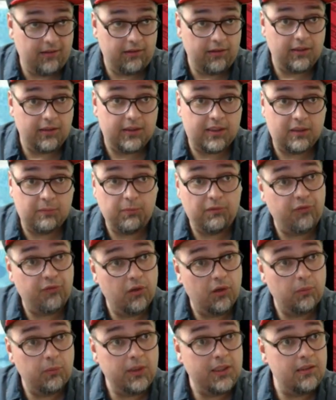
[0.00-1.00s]
looks
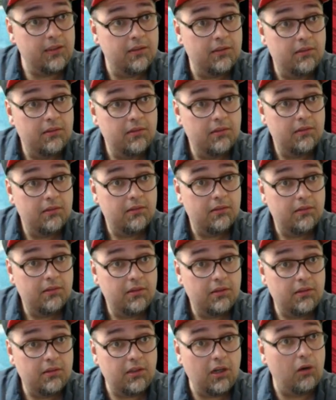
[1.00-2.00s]
before we
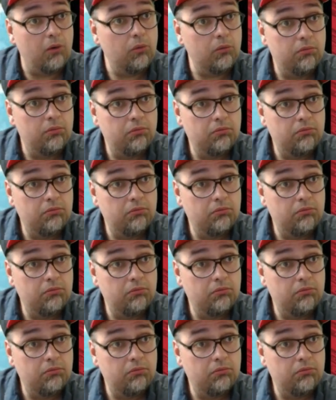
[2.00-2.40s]
go.